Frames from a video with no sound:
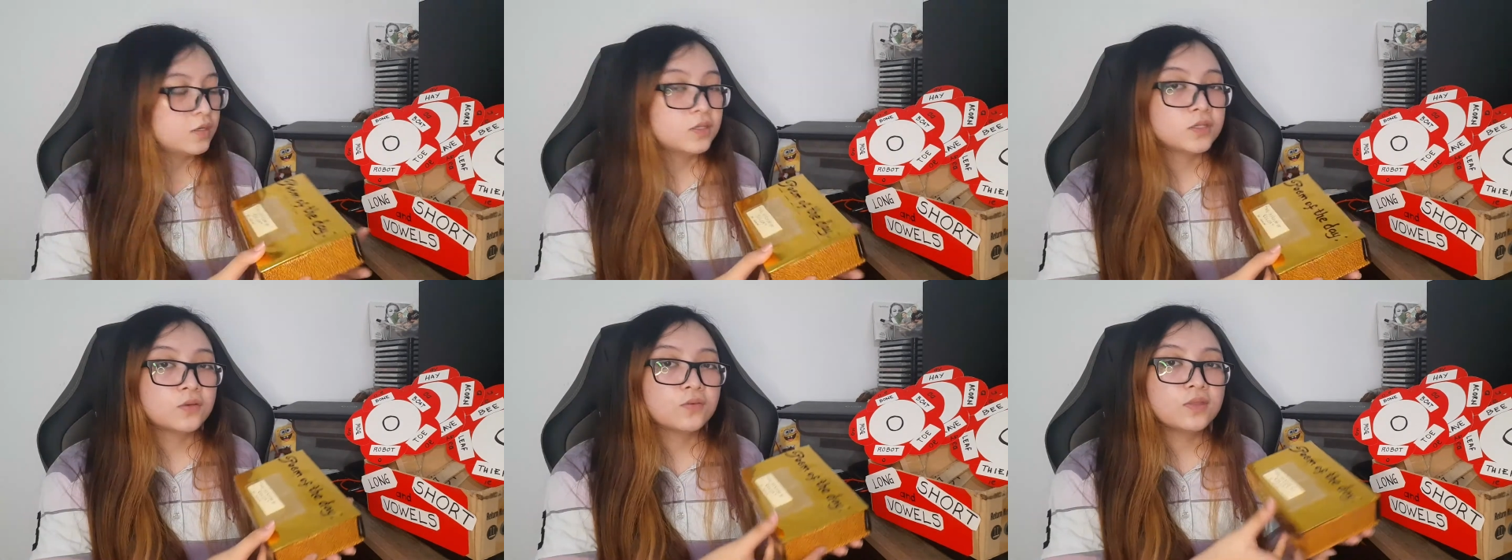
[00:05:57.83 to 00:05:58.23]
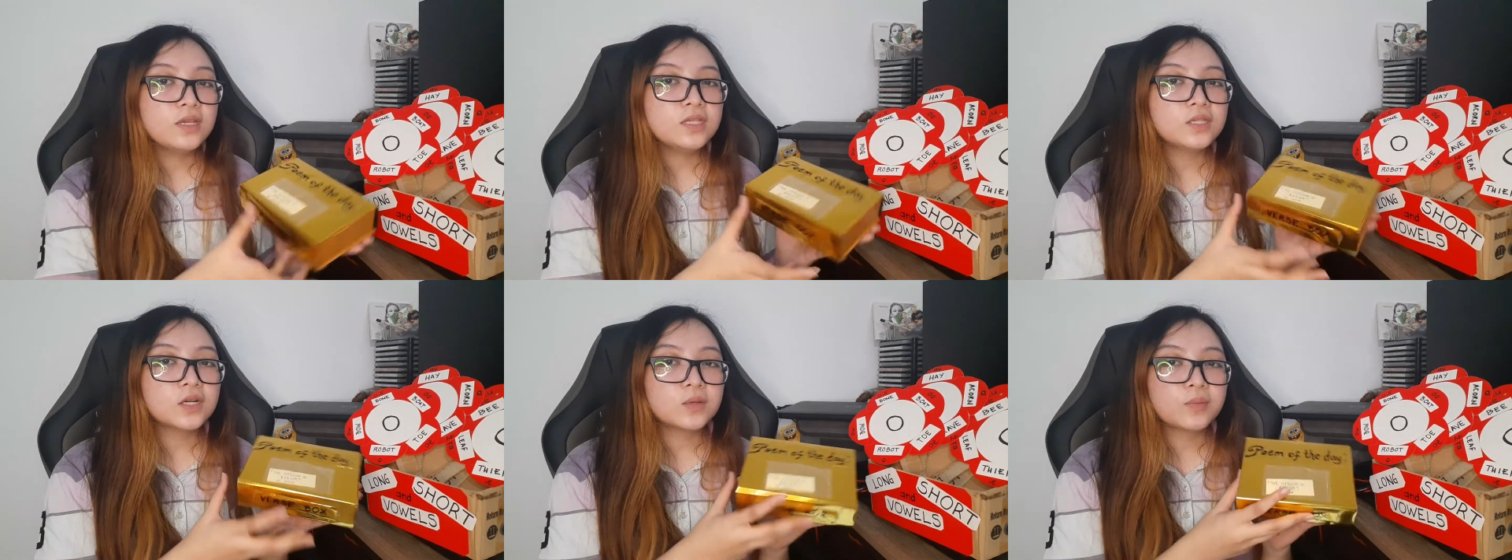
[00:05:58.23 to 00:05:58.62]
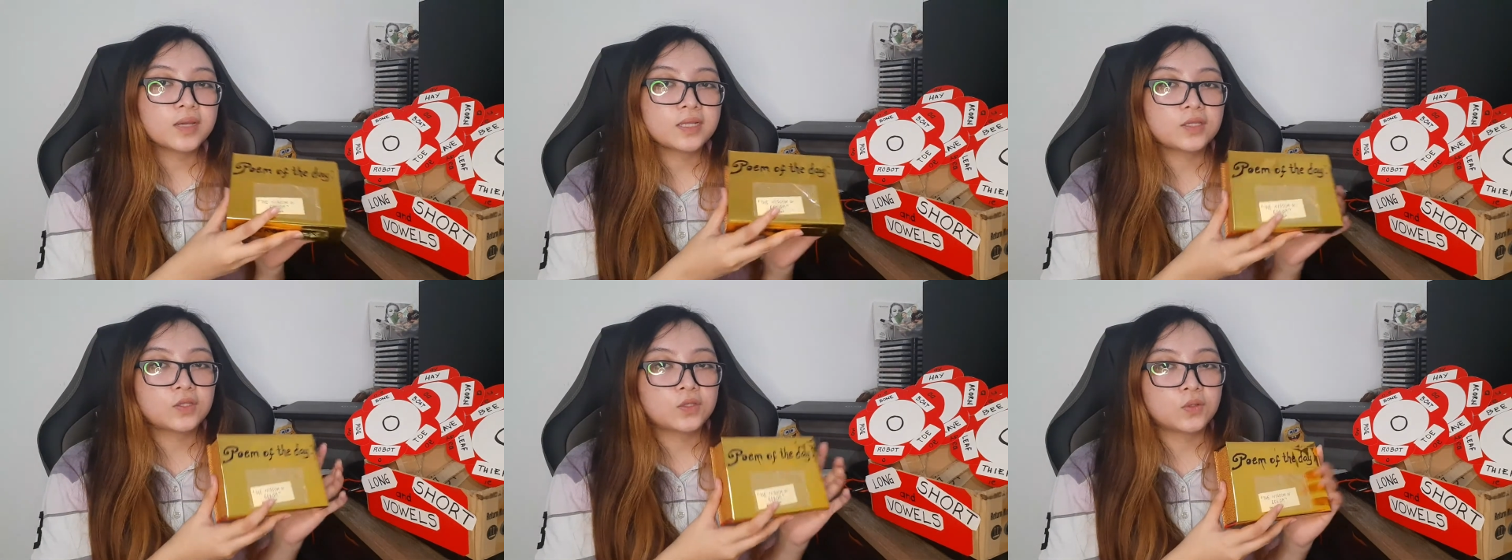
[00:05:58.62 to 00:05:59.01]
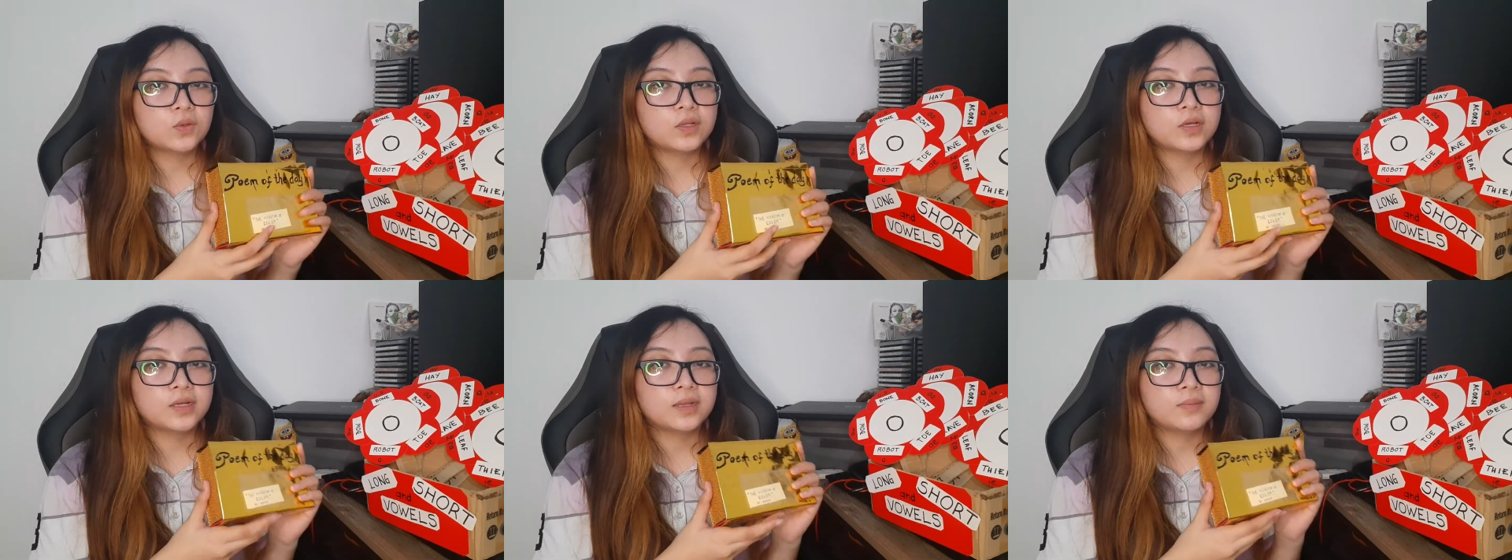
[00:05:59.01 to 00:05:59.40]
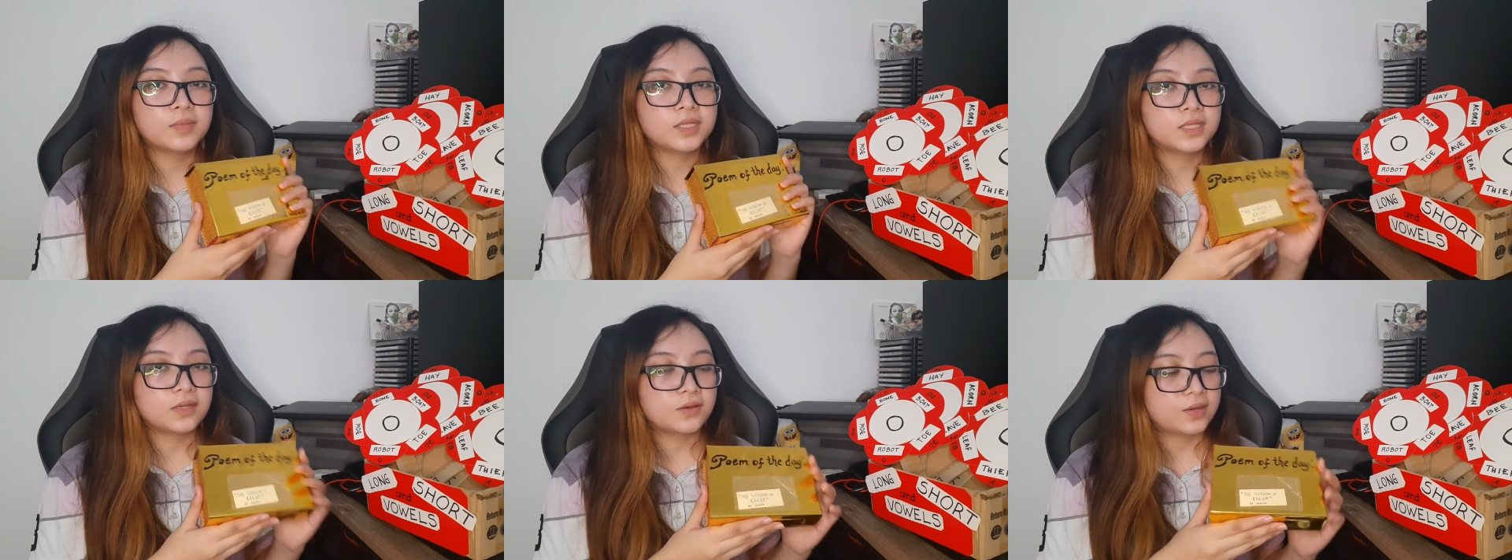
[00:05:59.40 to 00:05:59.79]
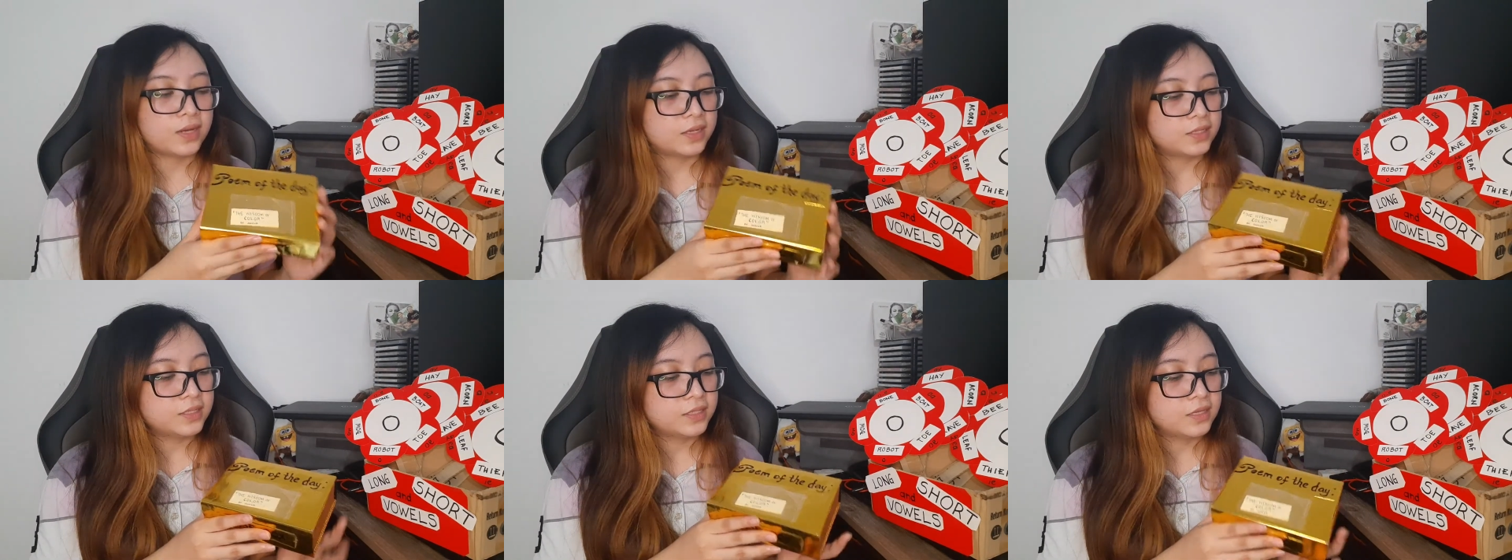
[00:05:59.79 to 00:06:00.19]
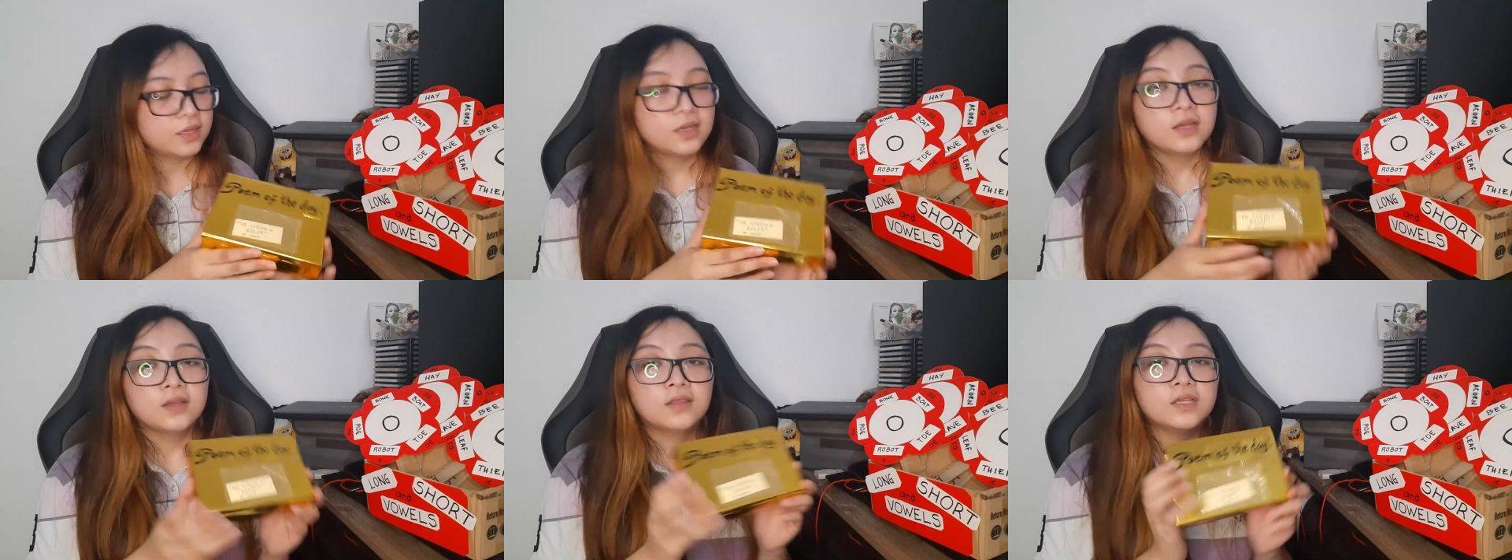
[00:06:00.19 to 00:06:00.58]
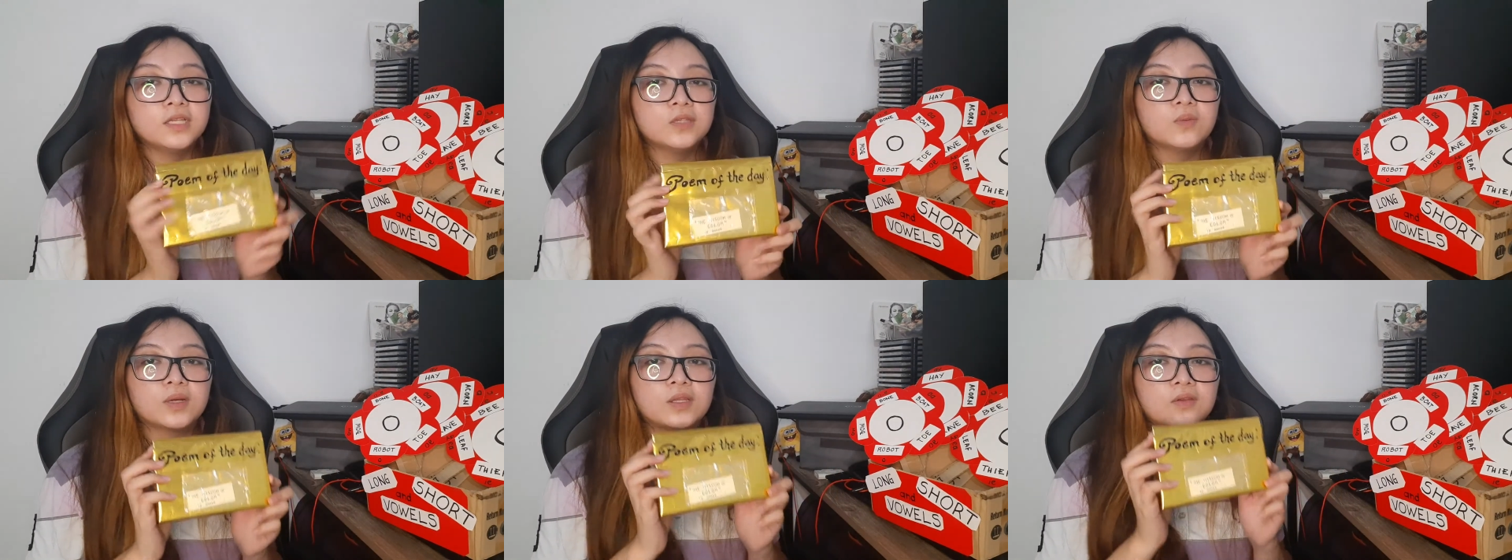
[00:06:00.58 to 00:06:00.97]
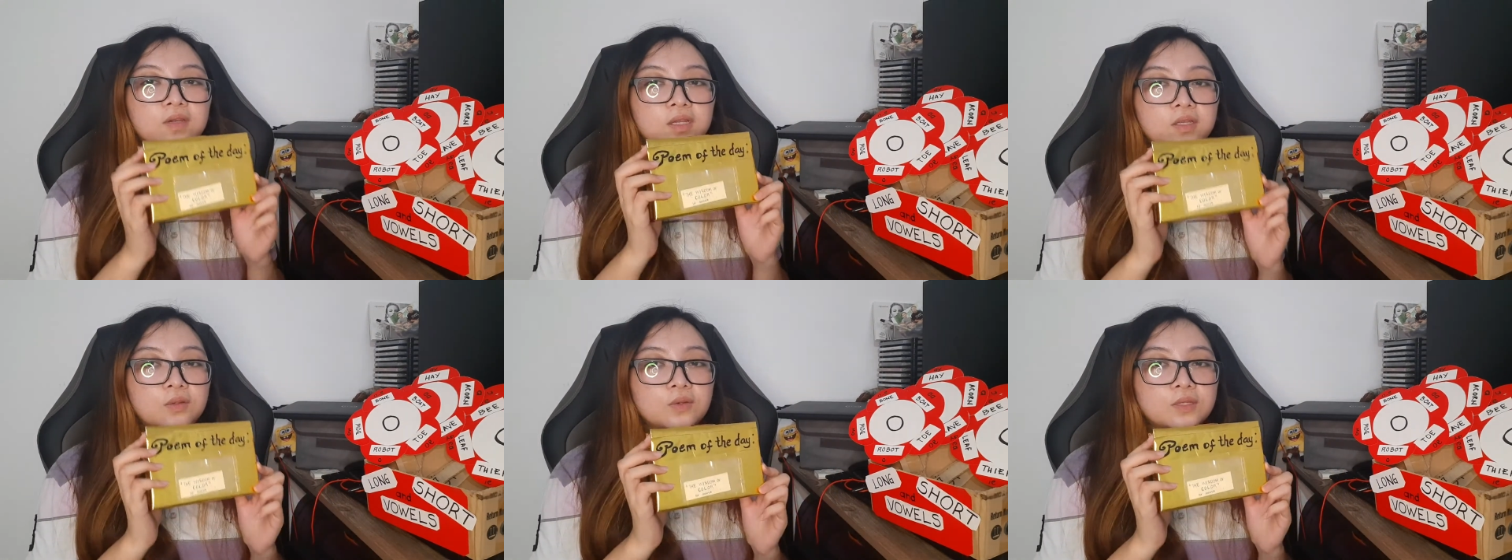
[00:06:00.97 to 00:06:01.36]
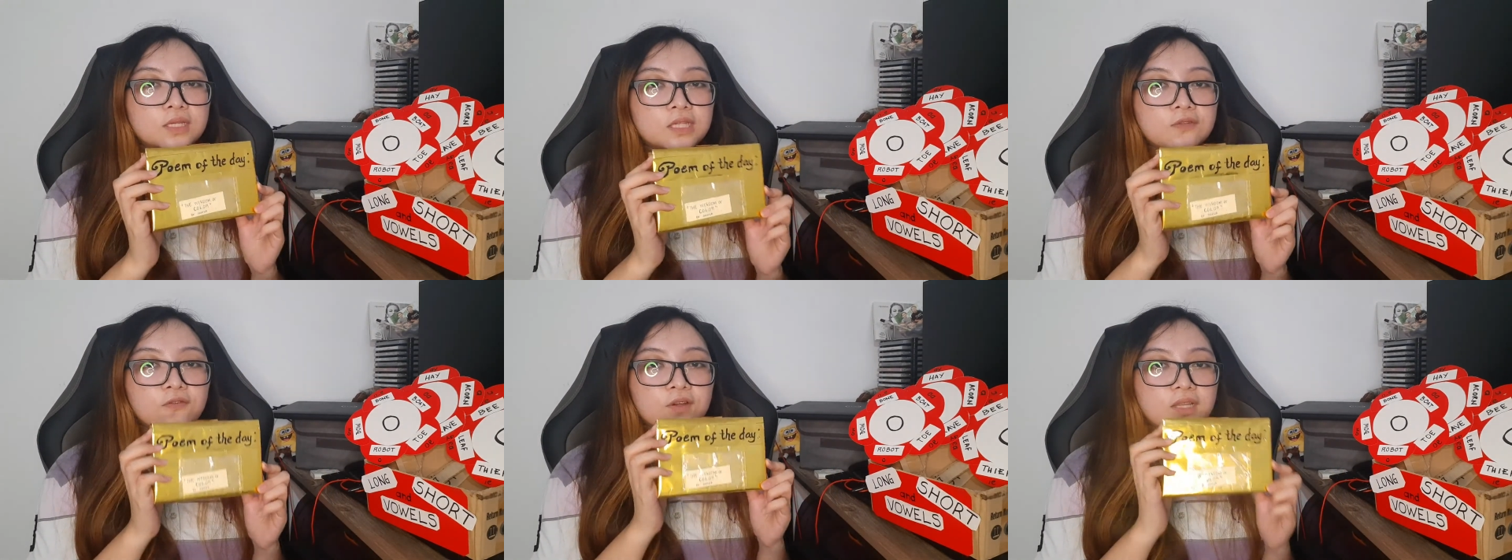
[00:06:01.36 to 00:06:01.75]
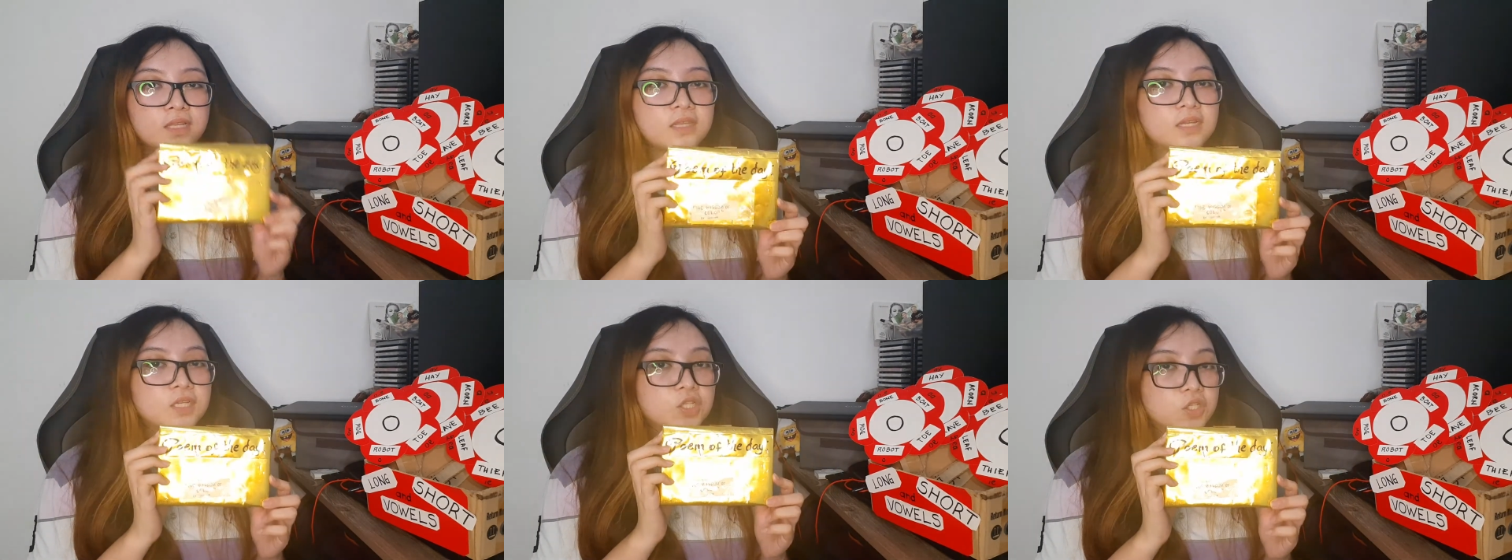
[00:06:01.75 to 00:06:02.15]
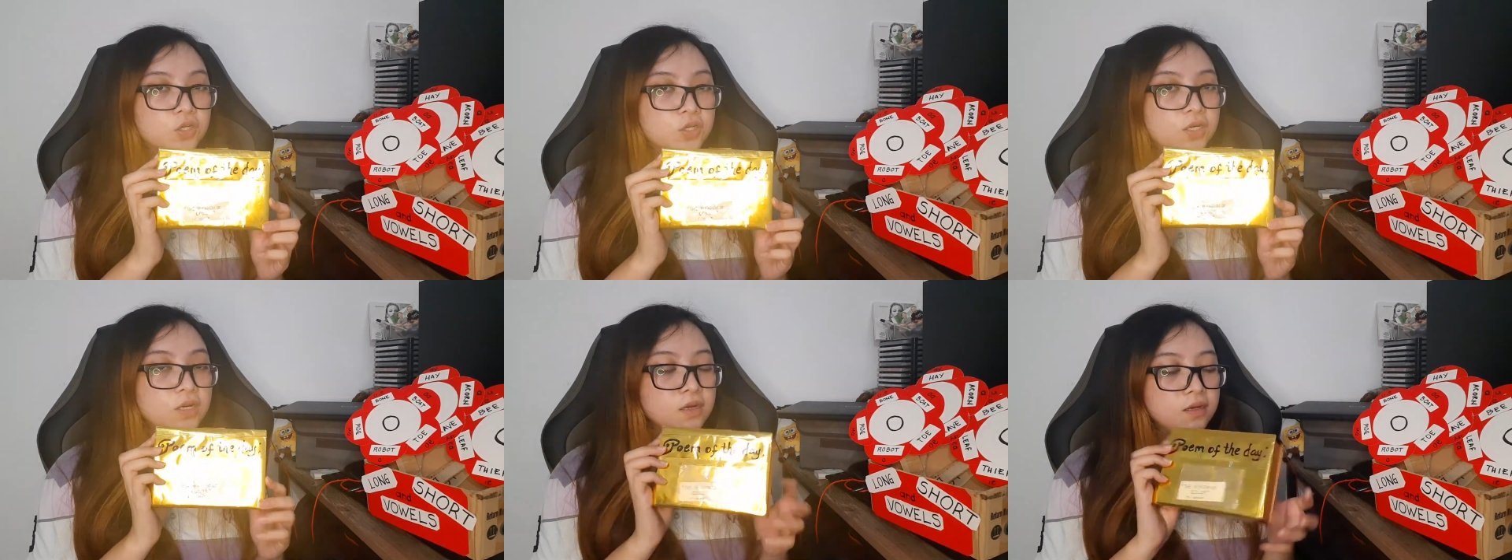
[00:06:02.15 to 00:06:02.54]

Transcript: So these are my 2 learning materials. This one, you can use this for literature,